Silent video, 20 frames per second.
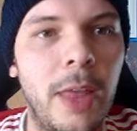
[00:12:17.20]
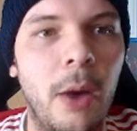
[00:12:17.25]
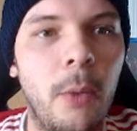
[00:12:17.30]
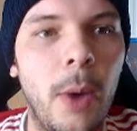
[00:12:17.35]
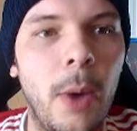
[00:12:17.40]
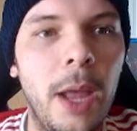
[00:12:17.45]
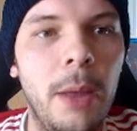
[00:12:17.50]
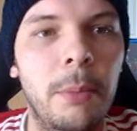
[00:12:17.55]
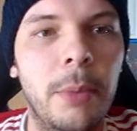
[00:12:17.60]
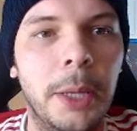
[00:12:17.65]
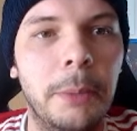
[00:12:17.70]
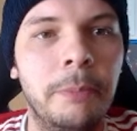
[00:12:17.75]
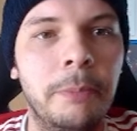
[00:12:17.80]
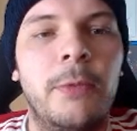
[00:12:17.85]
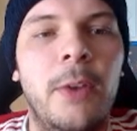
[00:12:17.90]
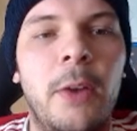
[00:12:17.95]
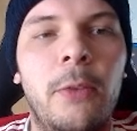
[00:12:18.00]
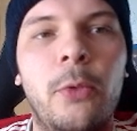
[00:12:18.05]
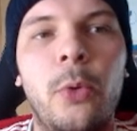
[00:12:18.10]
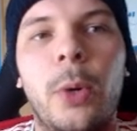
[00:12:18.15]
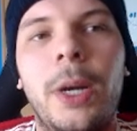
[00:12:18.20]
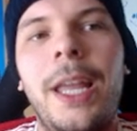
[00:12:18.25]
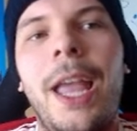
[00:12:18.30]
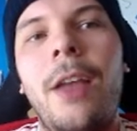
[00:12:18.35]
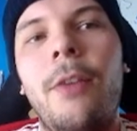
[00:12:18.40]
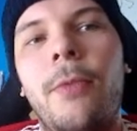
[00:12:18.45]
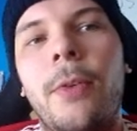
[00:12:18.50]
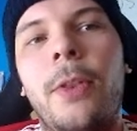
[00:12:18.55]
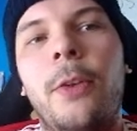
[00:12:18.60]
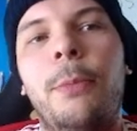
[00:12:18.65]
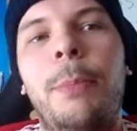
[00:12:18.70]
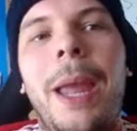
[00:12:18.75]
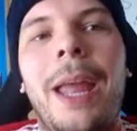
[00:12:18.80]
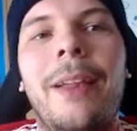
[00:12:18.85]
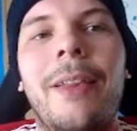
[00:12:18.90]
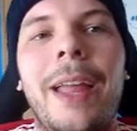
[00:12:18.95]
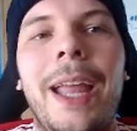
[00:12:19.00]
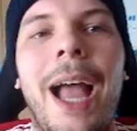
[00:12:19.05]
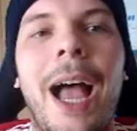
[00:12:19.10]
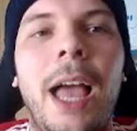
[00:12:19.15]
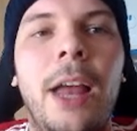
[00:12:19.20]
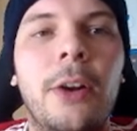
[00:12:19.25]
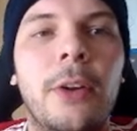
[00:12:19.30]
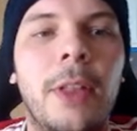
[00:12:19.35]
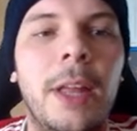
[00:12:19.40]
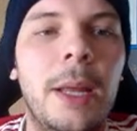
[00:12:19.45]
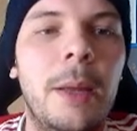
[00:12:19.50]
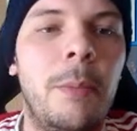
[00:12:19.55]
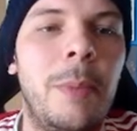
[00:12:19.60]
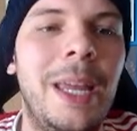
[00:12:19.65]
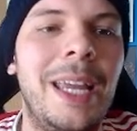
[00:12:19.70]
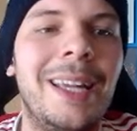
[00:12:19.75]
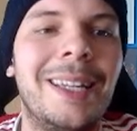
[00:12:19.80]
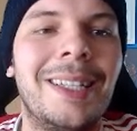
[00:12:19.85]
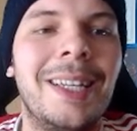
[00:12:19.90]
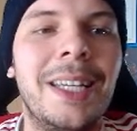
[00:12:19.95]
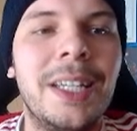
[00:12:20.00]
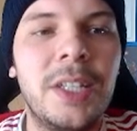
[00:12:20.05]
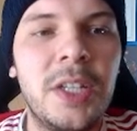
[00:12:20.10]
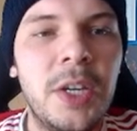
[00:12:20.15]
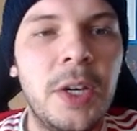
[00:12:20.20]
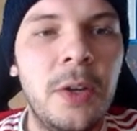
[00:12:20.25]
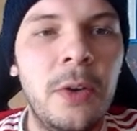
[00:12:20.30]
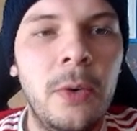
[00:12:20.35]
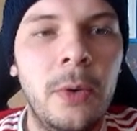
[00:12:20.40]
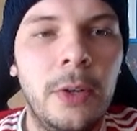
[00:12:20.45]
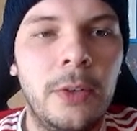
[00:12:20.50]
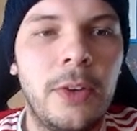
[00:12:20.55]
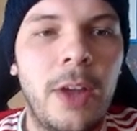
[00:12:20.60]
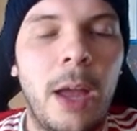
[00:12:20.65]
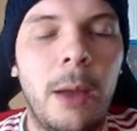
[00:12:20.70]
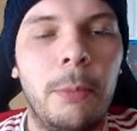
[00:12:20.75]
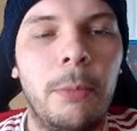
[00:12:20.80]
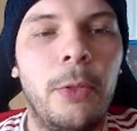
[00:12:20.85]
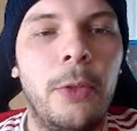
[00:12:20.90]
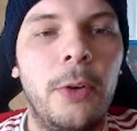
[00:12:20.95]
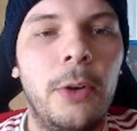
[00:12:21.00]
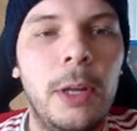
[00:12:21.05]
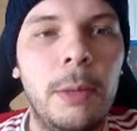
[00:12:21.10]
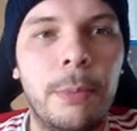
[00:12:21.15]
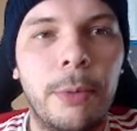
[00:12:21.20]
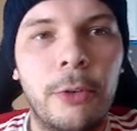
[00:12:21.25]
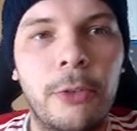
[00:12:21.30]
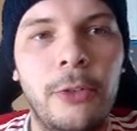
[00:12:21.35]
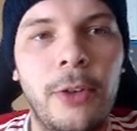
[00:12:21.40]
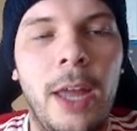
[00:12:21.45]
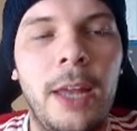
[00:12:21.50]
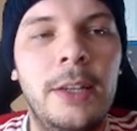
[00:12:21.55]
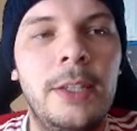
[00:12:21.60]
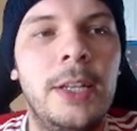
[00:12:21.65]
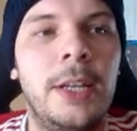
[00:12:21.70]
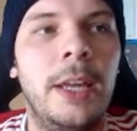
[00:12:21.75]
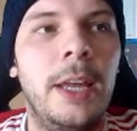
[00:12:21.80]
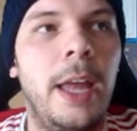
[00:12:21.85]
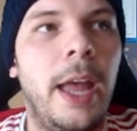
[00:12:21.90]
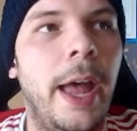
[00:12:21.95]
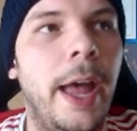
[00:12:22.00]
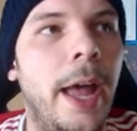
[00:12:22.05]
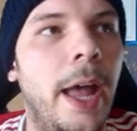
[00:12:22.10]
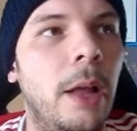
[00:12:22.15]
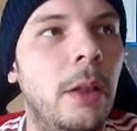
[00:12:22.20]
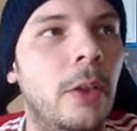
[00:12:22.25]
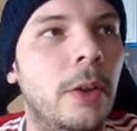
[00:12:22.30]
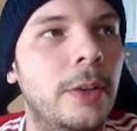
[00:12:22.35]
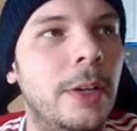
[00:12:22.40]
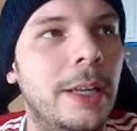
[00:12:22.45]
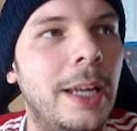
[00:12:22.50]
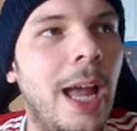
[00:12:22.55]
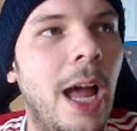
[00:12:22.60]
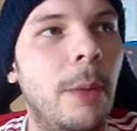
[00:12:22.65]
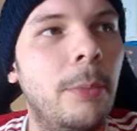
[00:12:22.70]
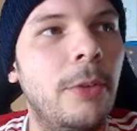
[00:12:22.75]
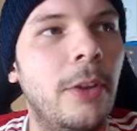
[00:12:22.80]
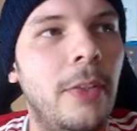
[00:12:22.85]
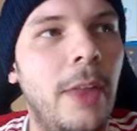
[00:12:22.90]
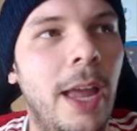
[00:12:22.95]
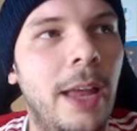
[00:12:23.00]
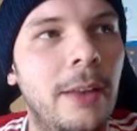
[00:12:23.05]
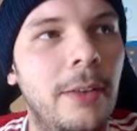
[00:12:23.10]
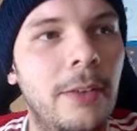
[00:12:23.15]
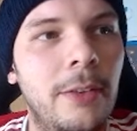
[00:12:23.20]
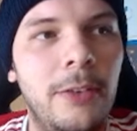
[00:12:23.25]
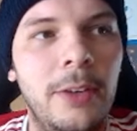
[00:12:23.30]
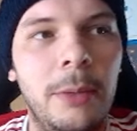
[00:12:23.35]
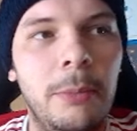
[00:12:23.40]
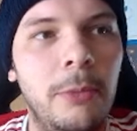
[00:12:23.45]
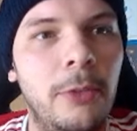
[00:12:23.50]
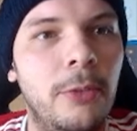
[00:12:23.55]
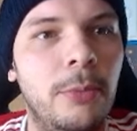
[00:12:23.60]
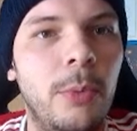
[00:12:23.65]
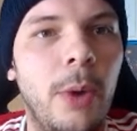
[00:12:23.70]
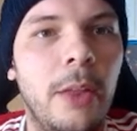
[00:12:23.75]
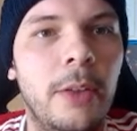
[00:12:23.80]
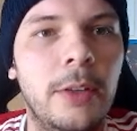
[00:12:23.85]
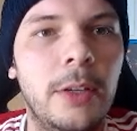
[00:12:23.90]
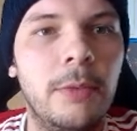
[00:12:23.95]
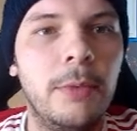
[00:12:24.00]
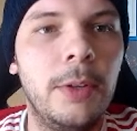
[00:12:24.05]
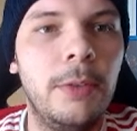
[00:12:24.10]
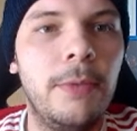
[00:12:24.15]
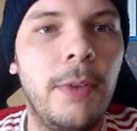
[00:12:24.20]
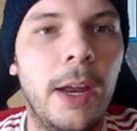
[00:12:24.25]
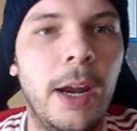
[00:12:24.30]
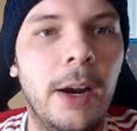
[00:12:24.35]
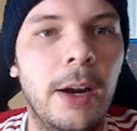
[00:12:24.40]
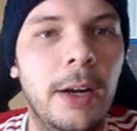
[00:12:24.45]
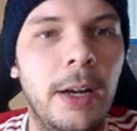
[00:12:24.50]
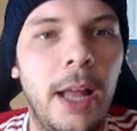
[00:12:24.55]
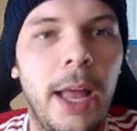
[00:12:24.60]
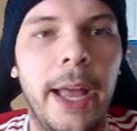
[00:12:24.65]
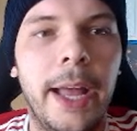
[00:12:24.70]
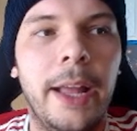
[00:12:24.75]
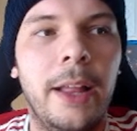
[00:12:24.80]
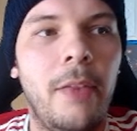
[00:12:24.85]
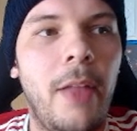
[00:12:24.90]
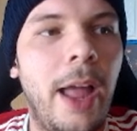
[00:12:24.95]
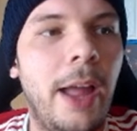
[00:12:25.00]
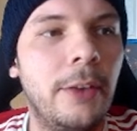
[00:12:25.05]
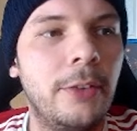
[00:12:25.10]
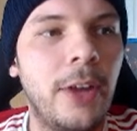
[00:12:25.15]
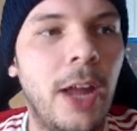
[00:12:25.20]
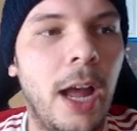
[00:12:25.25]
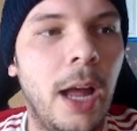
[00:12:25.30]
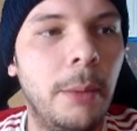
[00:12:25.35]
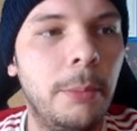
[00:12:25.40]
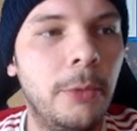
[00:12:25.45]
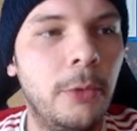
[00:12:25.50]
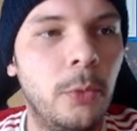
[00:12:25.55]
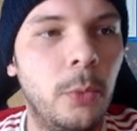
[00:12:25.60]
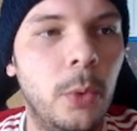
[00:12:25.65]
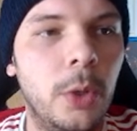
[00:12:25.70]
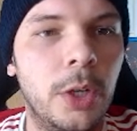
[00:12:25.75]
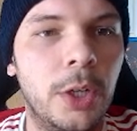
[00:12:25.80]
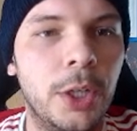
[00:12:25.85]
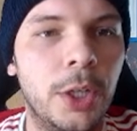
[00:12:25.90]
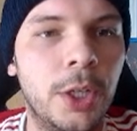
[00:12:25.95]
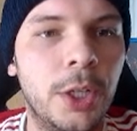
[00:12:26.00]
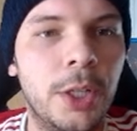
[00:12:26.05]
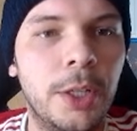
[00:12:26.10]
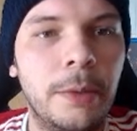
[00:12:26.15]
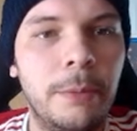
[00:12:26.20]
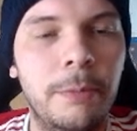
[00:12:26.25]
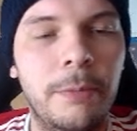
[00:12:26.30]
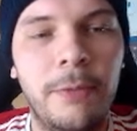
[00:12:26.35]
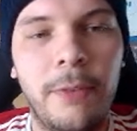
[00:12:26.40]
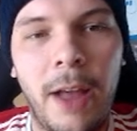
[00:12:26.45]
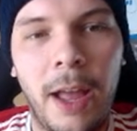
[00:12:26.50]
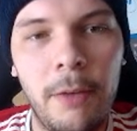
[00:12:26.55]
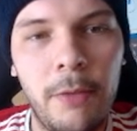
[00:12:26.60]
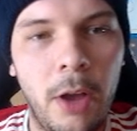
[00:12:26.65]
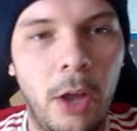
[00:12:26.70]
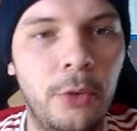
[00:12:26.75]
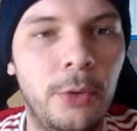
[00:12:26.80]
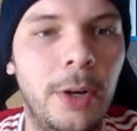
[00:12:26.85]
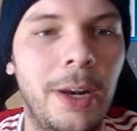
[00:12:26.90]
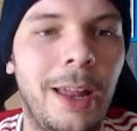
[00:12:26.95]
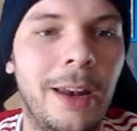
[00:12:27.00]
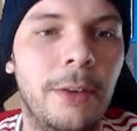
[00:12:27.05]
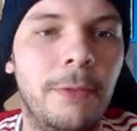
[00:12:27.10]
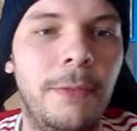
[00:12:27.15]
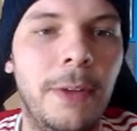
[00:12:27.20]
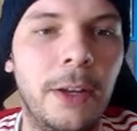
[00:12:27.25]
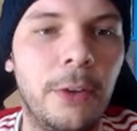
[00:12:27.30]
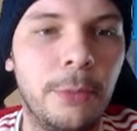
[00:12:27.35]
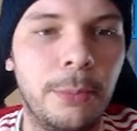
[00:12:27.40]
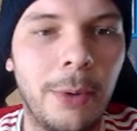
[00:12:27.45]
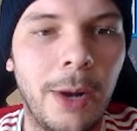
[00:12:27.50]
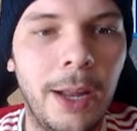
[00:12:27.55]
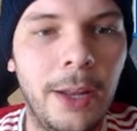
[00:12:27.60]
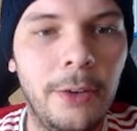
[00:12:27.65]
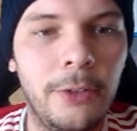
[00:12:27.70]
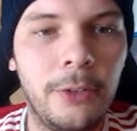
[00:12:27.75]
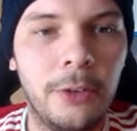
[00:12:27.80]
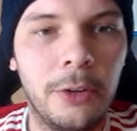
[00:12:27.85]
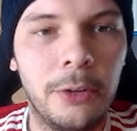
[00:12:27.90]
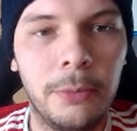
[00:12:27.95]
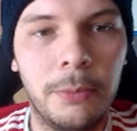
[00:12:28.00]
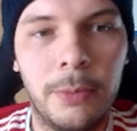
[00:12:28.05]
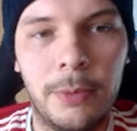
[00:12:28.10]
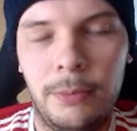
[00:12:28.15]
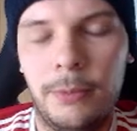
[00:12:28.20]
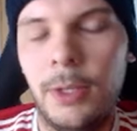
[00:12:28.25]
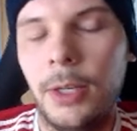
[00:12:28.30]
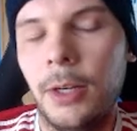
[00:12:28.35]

that way, but $528 for this Pele Heinerle PSA 2, top 30%. Looked at comps on that, and it seems relatively fair. Last comps were $500 on a fixed price, so,